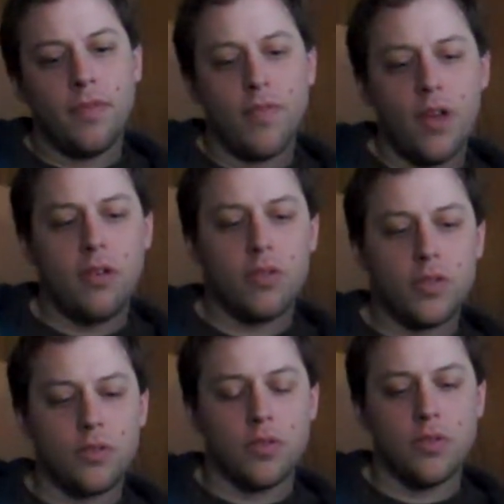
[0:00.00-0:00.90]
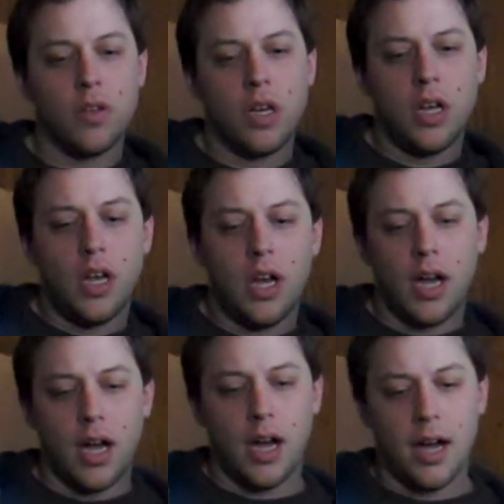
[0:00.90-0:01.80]
Very old school.
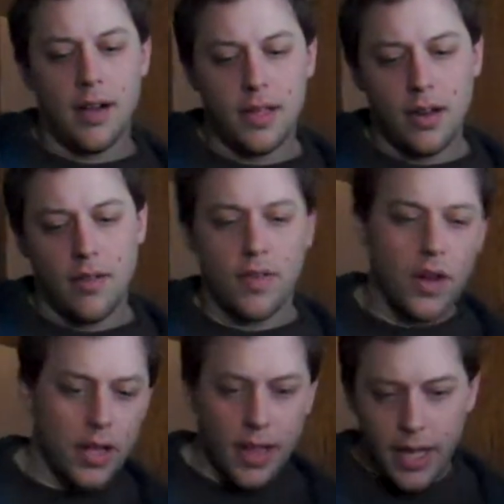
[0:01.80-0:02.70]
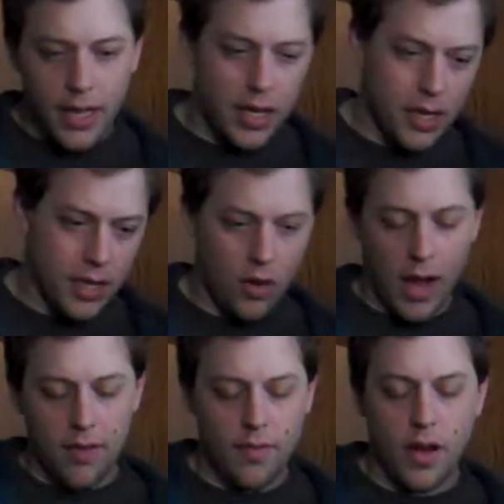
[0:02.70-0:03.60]
Very like
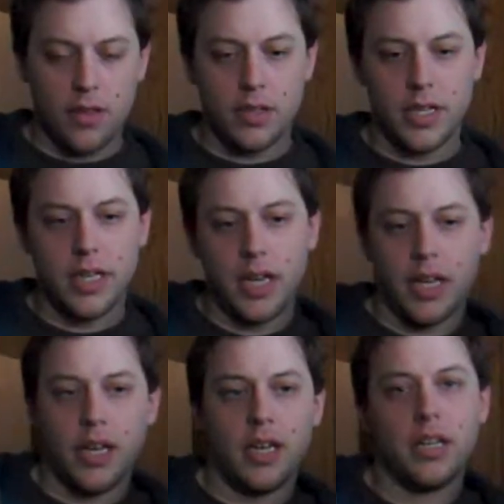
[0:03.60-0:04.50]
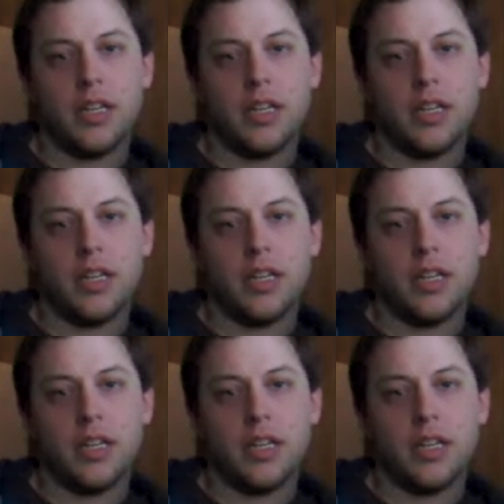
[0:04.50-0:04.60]
grandfatherly kind of,